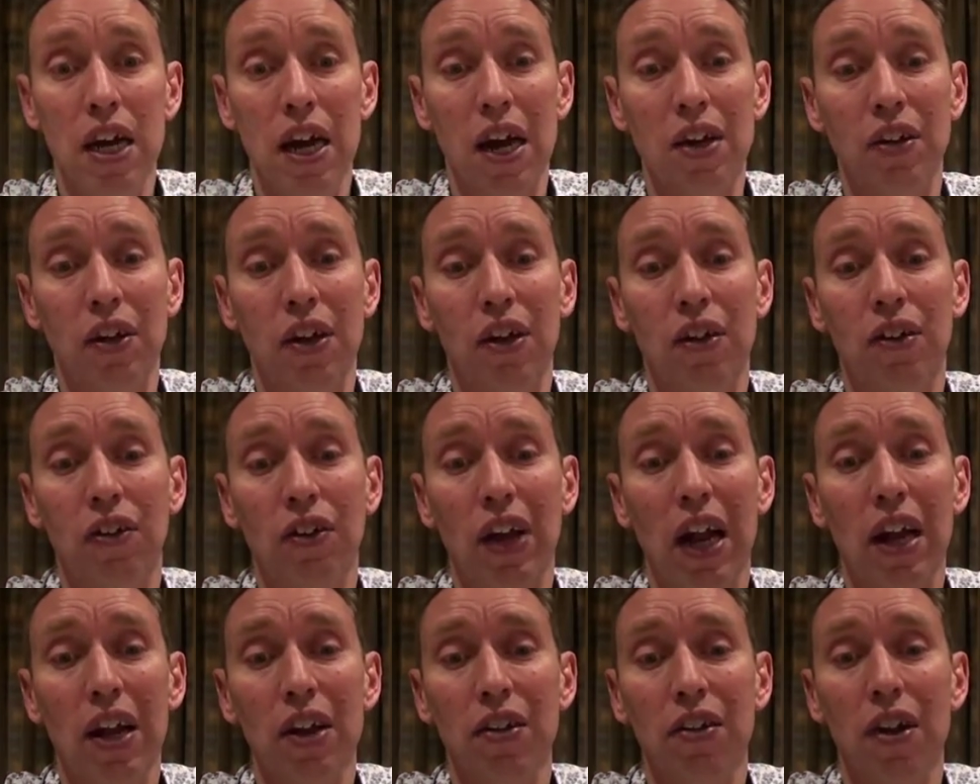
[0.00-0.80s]
There's a
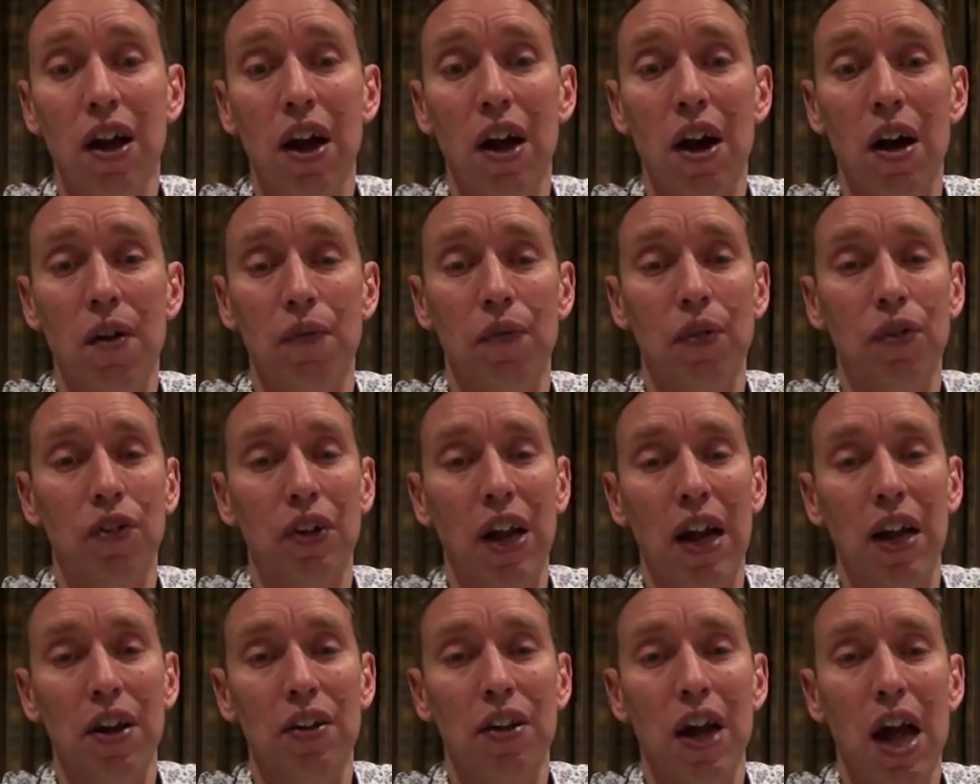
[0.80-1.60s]

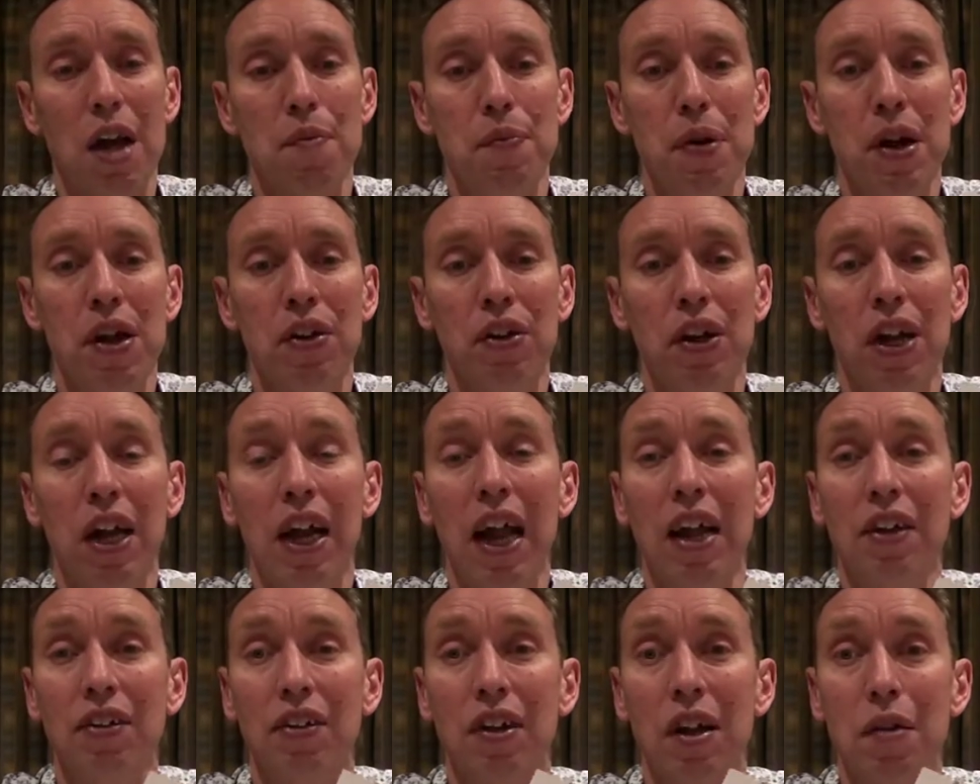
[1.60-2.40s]
sellotape, there's an
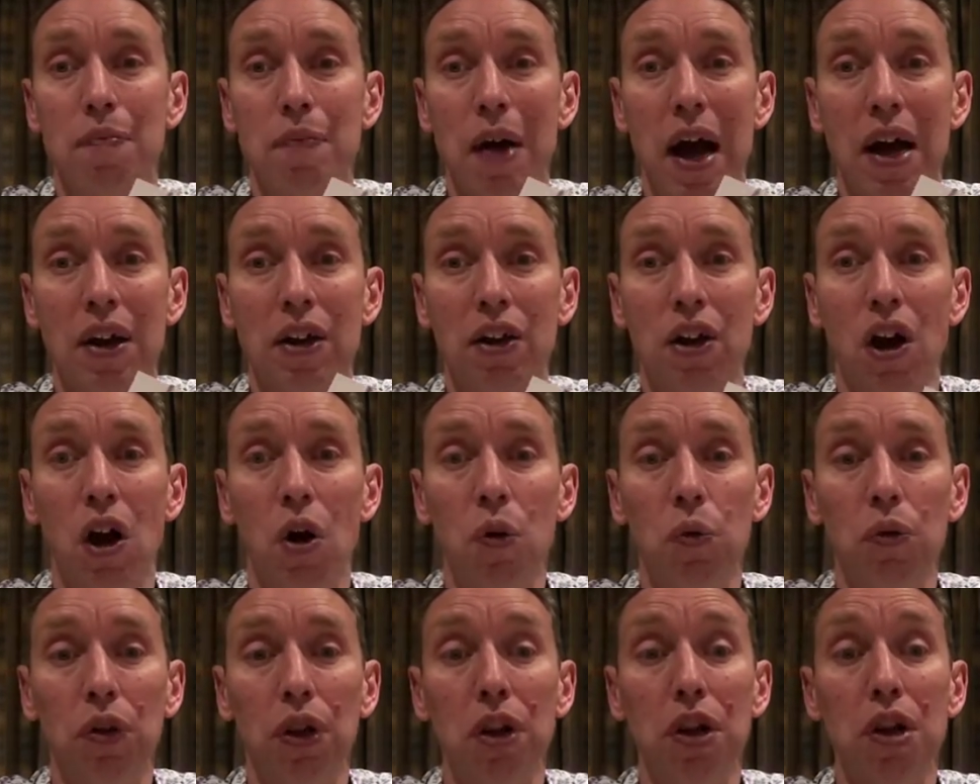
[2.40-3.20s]
elastic band
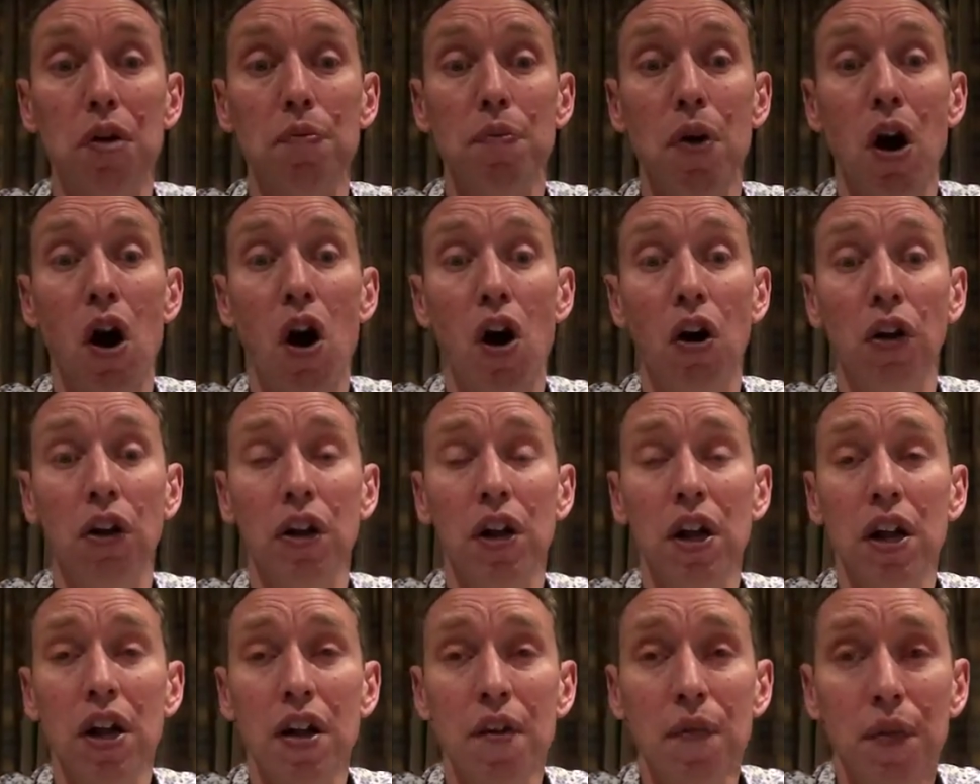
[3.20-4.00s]
holding them
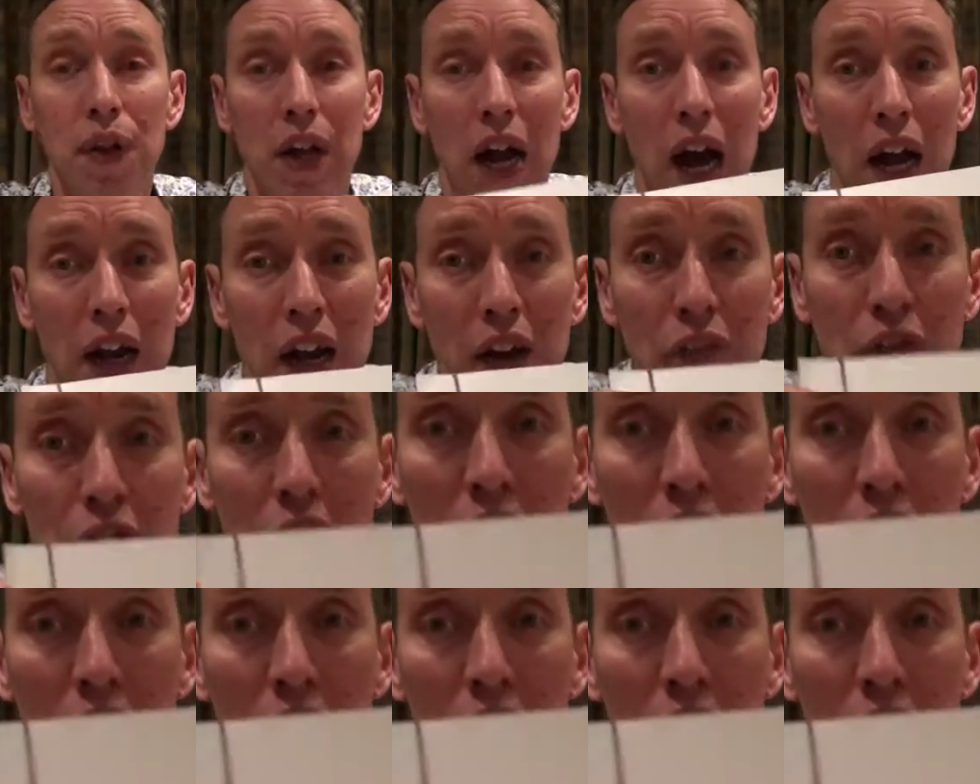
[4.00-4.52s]
on, and if